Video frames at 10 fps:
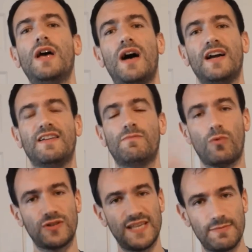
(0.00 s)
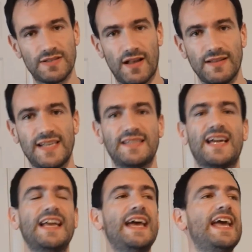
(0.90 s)
I give more tips like this
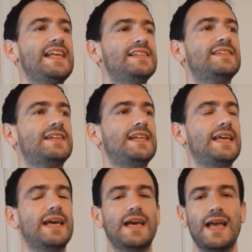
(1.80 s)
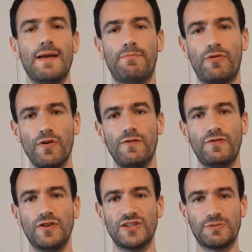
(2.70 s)
that instantly improve
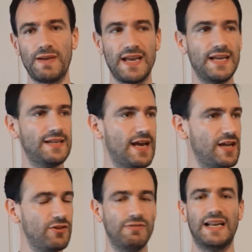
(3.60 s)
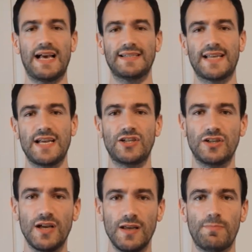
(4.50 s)
your speed, your relaxation,
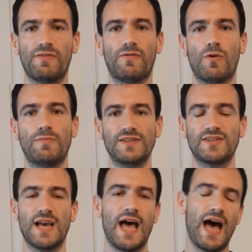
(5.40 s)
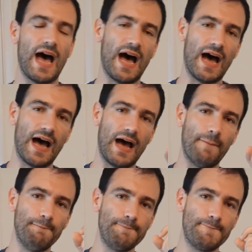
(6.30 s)
your performance.
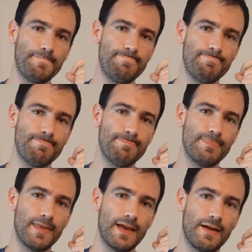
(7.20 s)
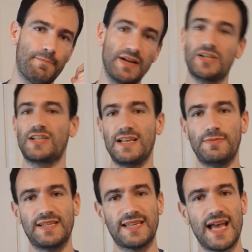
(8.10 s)
But just leaves me
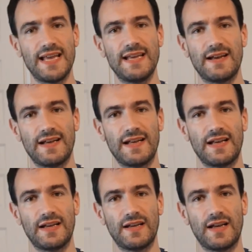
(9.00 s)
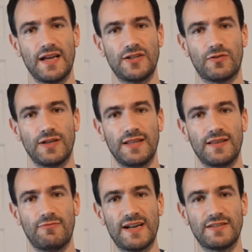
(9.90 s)
to say, enjoy
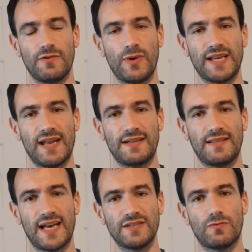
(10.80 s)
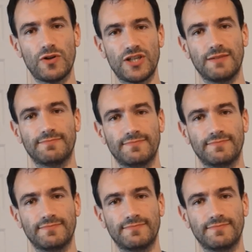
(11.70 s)
the rest of your weekend, and thanks for watching.